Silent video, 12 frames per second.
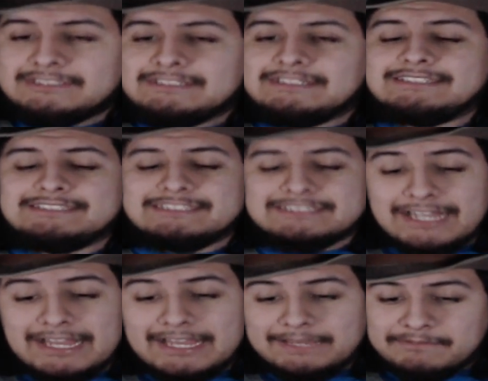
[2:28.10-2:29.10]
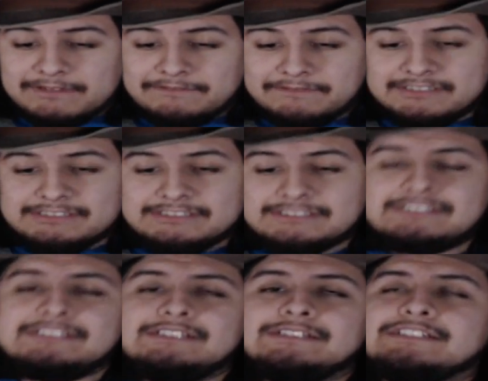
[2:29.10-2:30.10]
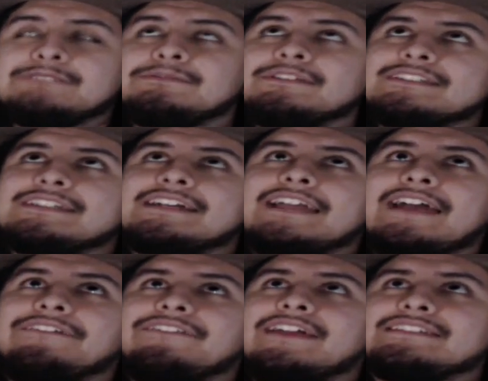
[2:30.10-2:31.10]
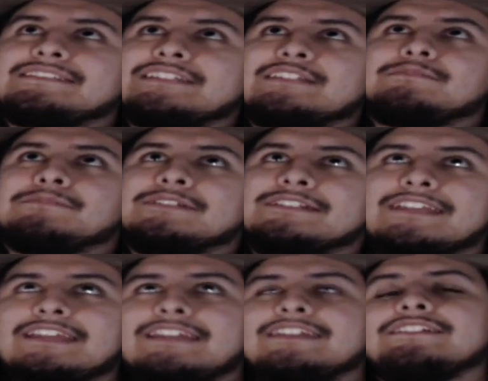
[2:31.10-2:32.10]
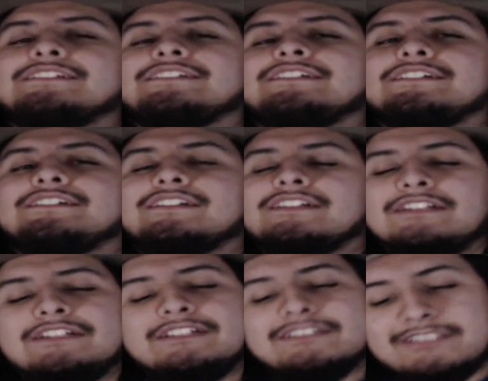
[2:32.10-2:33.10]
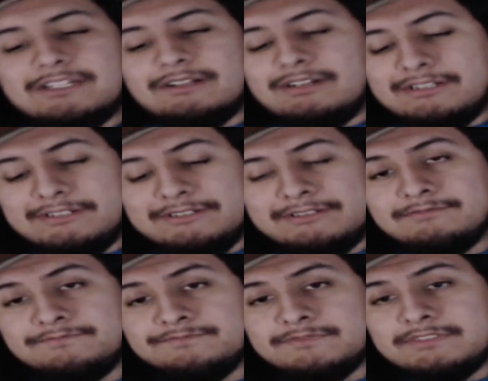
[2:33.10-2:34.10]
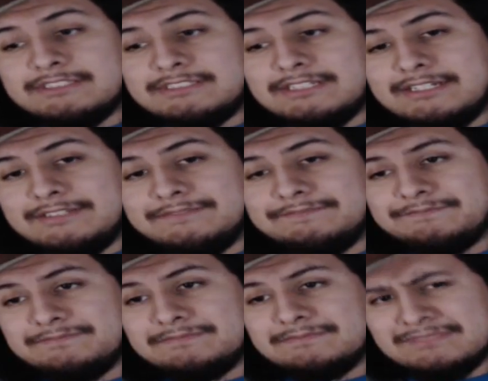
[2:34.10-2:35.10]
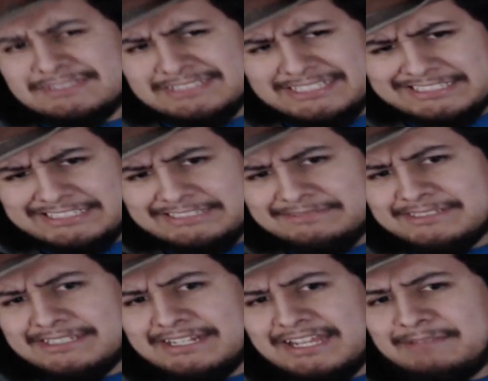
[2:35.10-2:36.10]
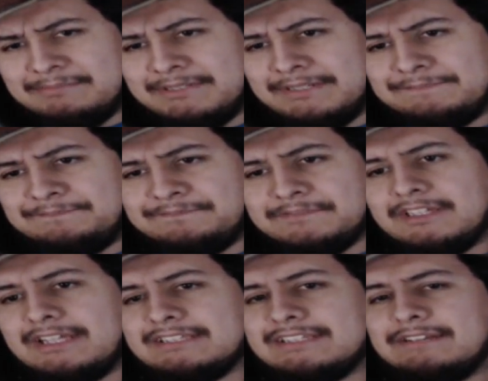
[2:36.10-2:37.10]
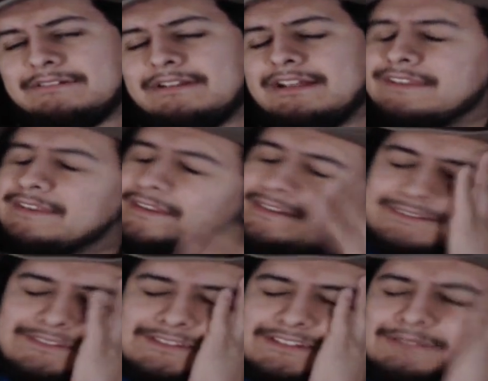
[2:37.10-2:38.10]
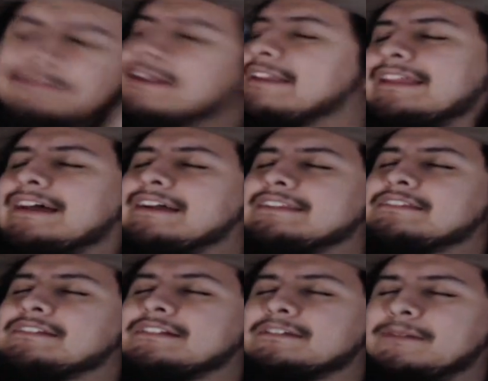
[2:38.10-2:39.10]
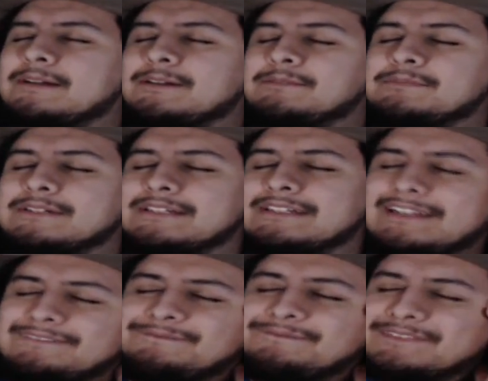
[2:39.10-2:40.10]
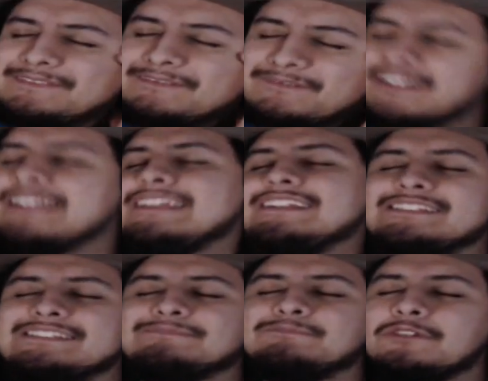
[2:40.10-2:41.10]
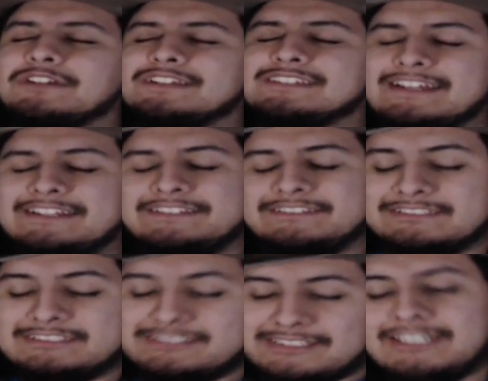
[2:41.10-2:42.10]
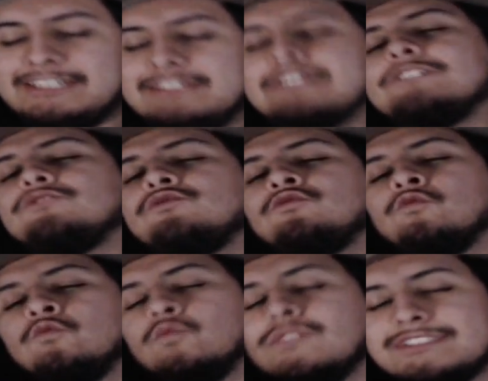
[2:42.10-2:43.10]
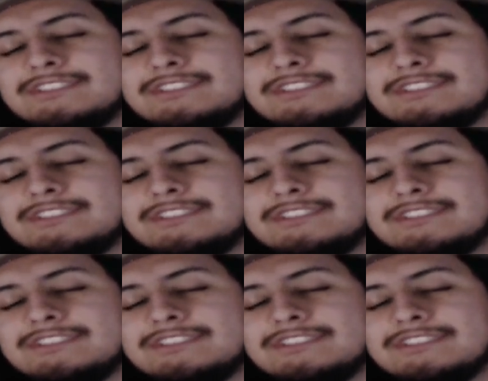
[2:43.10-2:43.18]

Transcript: is the time difference, just because I have that sensibility. So that's just what's gonna happen. So that's kind of, there can be a lot to talk about, but I'm really just more excited to see what's